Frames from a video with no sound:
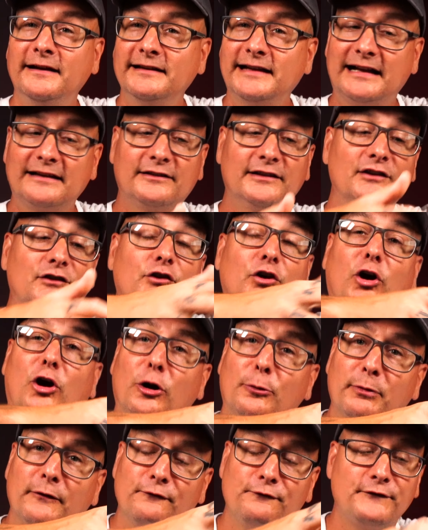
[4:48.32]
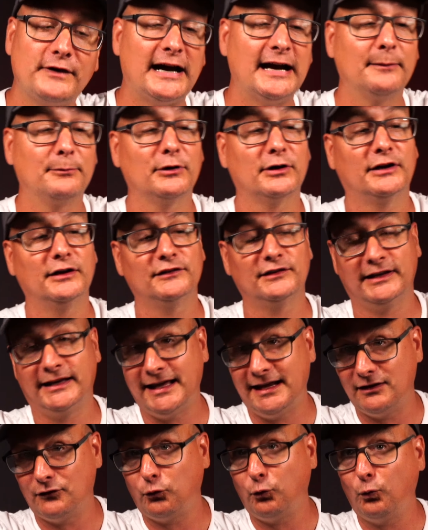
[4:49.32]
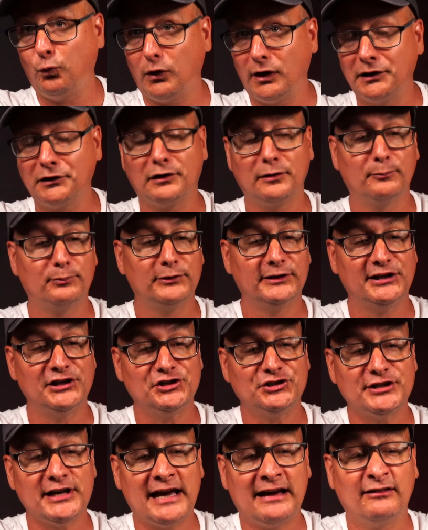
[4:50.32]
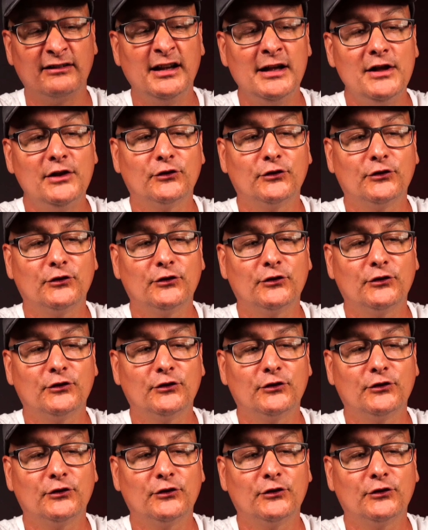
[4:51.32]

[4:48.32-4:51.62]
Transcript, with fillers: That's this carbon fiber because again, it's one complete shell.